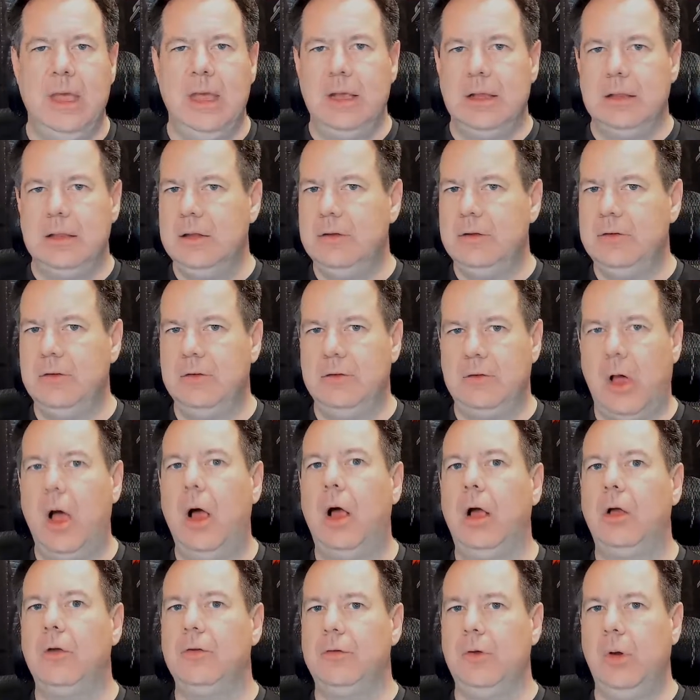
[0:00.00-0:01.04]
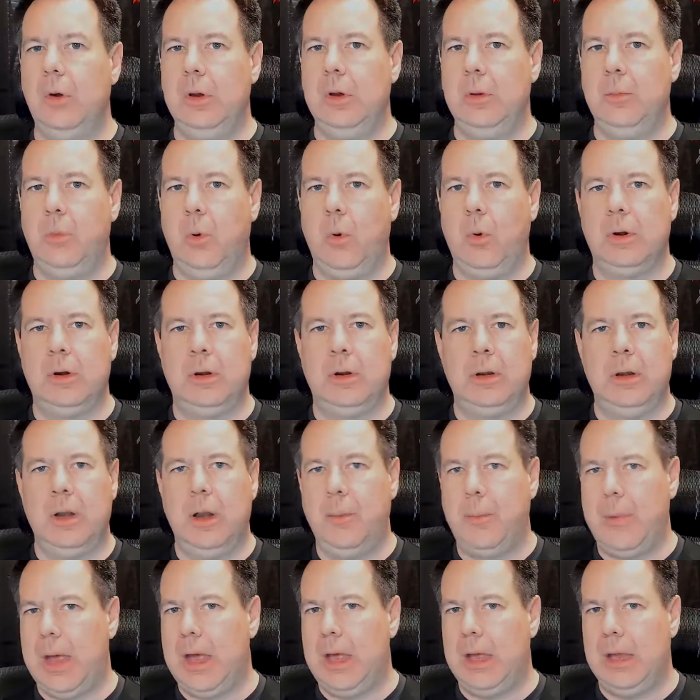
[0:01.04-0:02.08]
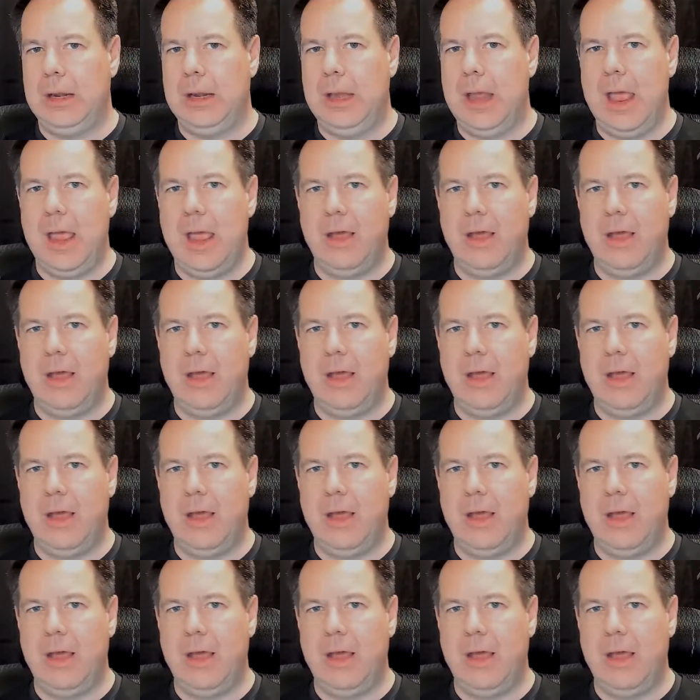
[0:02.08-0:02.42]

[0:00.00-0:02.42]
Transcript: This is also important upon